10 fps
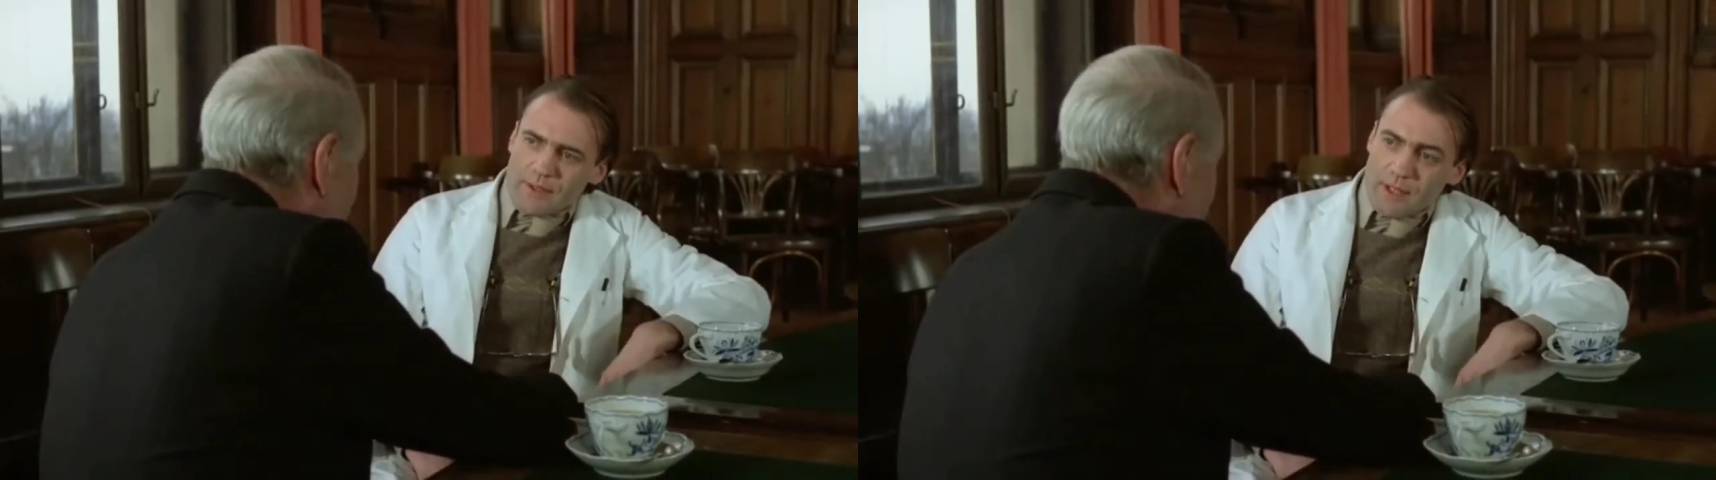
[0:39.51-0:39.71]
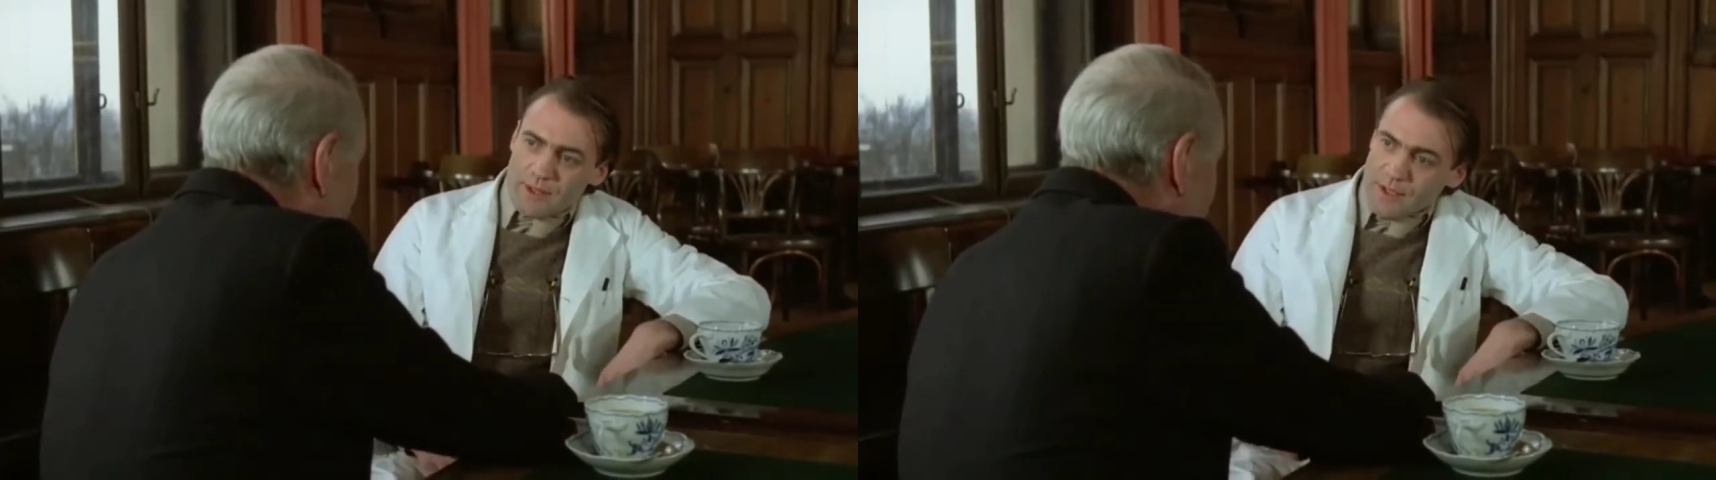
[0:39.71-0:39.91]

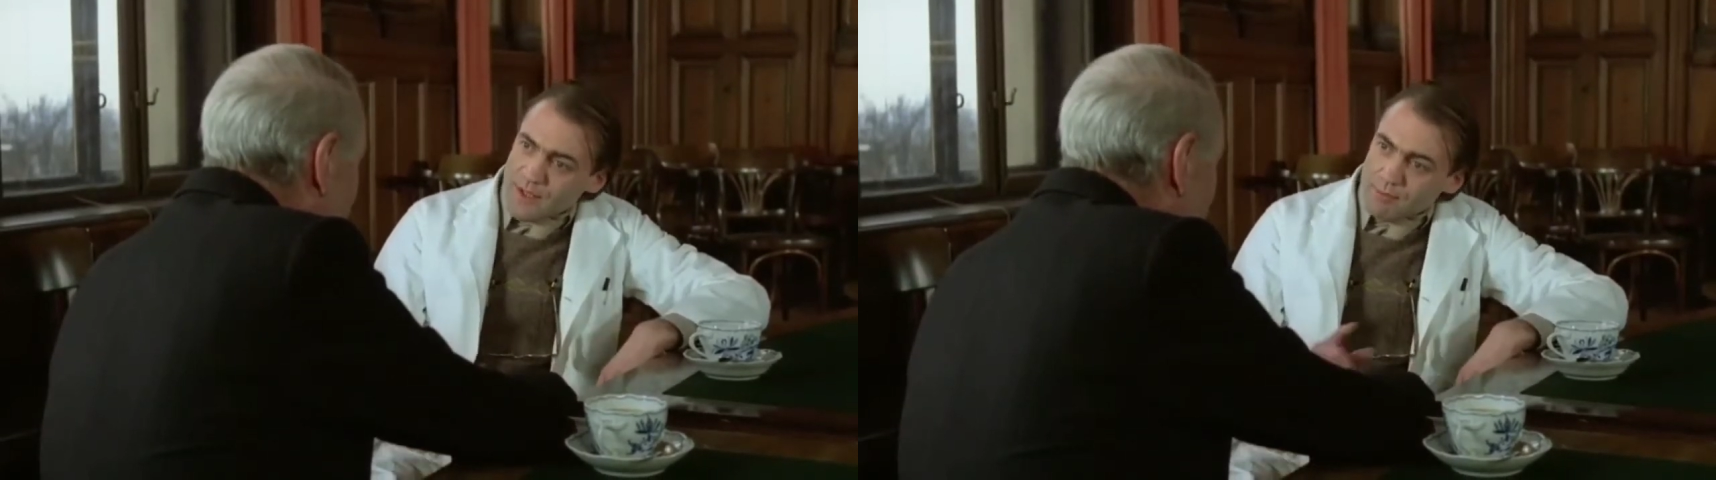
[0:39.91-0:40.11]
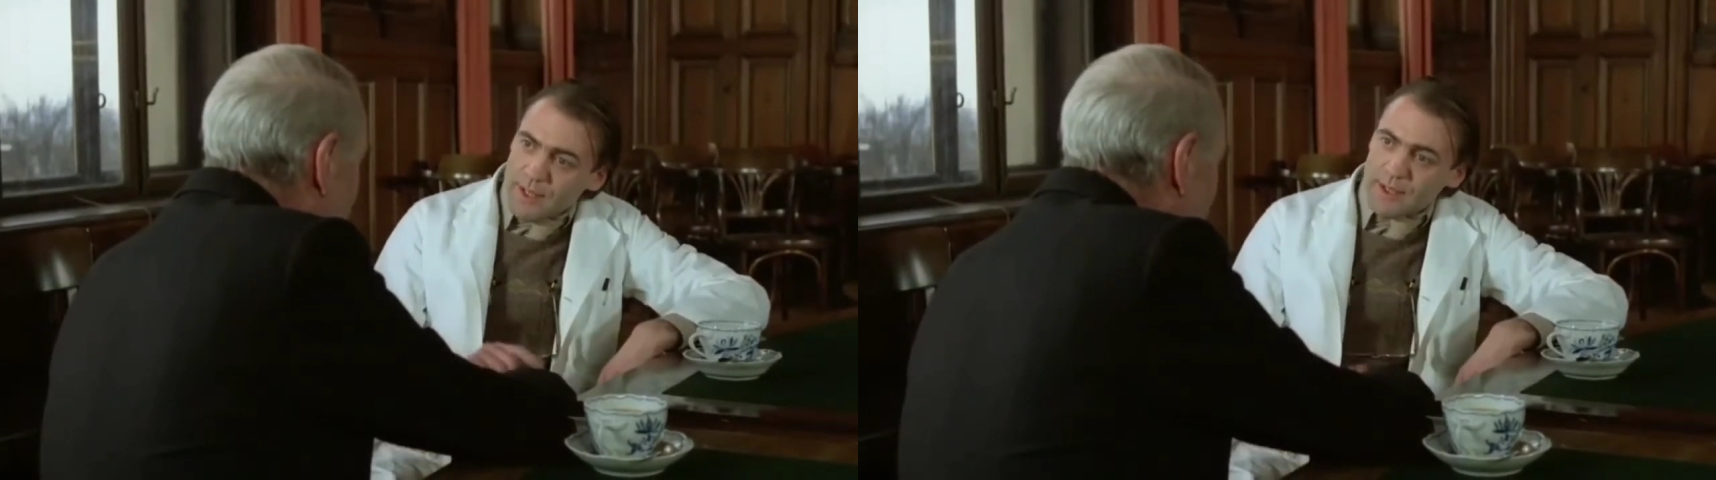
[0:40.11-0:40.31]
and
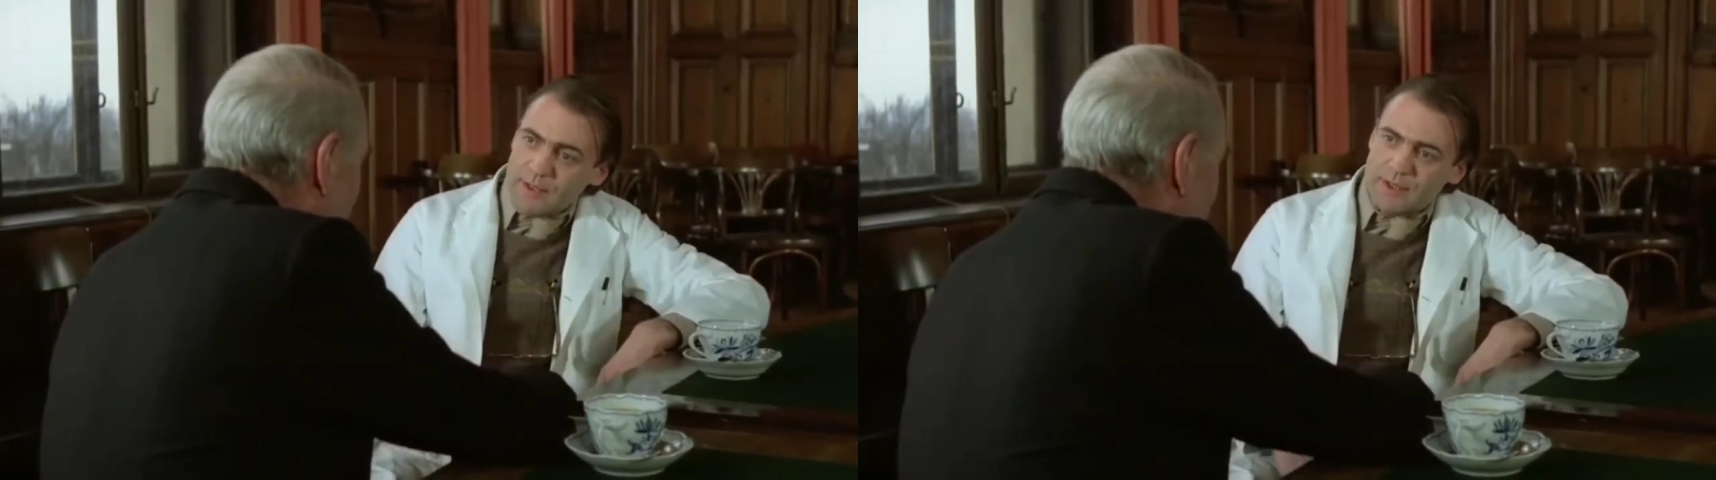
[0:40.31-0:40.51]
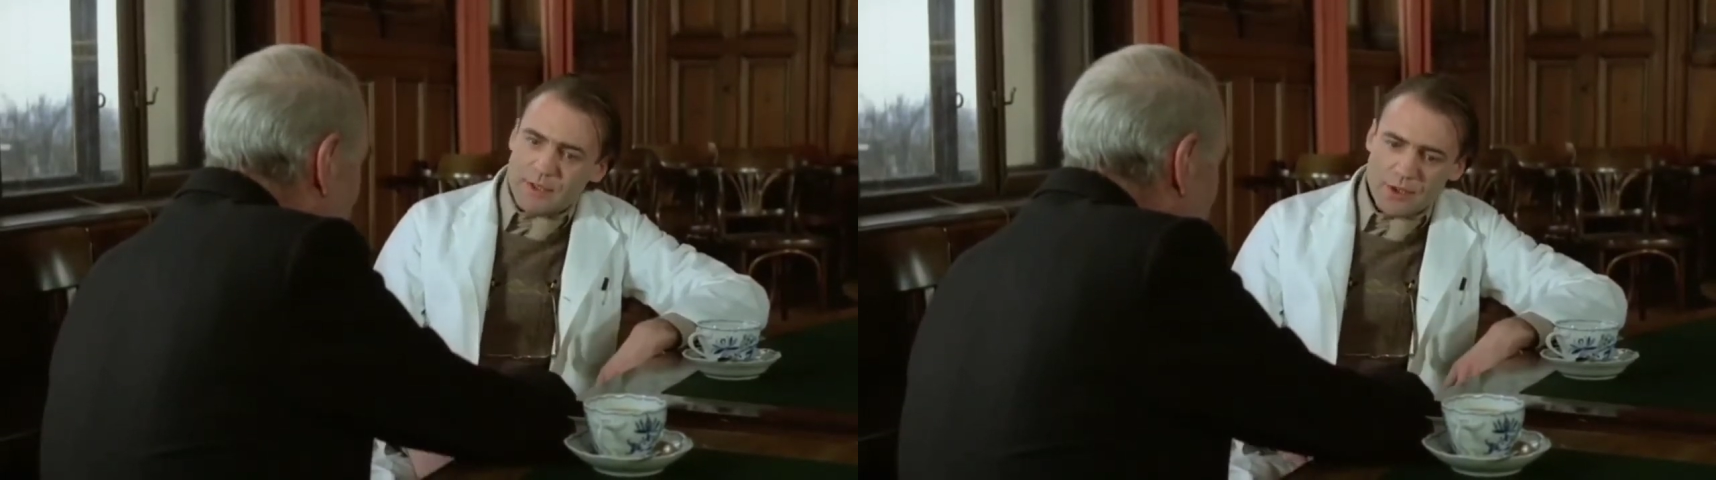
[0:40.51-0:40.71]

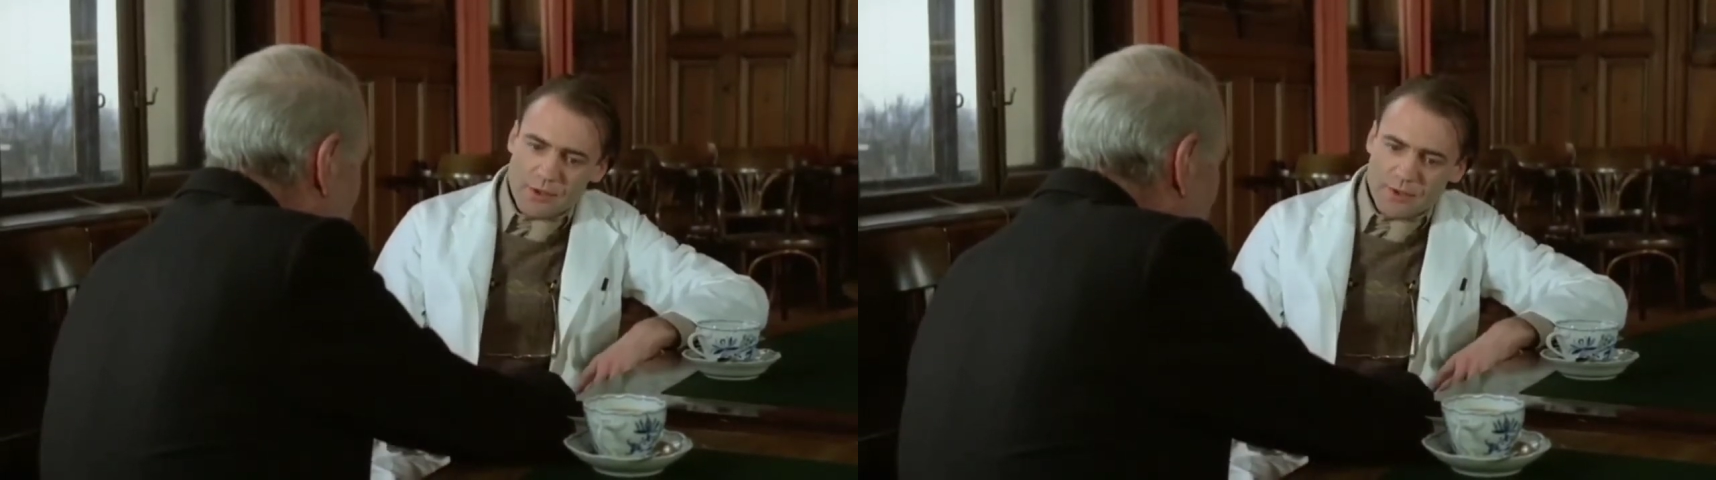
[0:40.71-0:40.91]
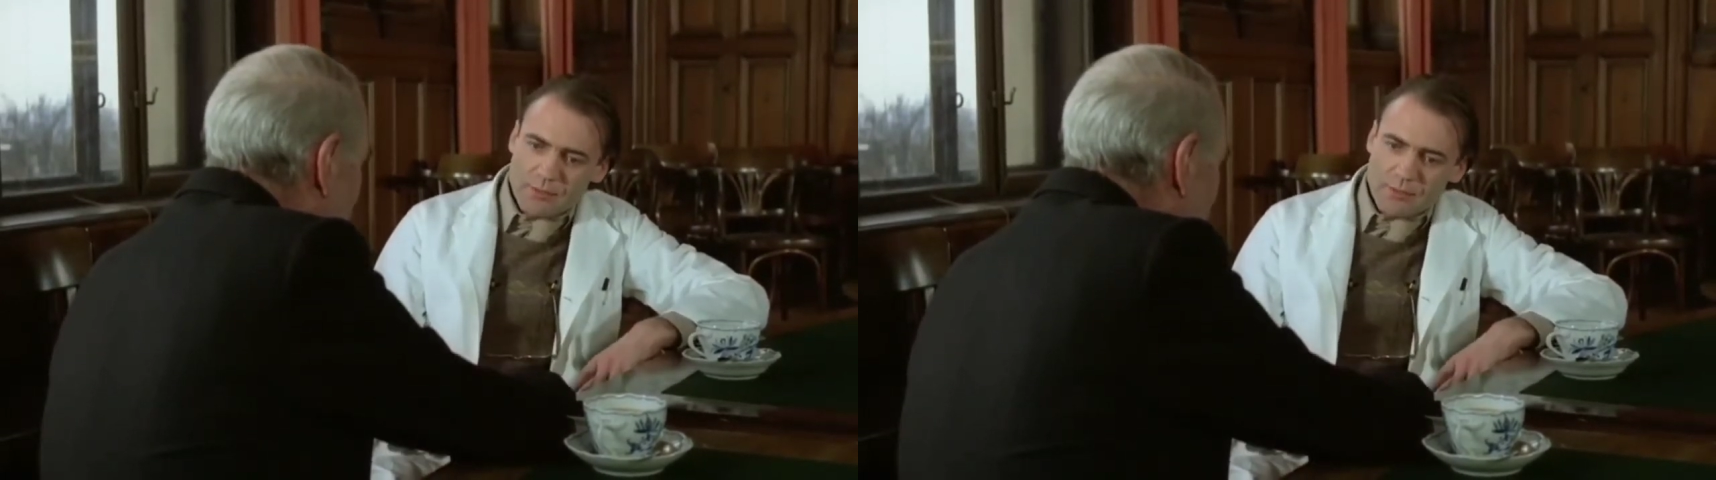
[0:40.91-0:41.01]
transplanted grew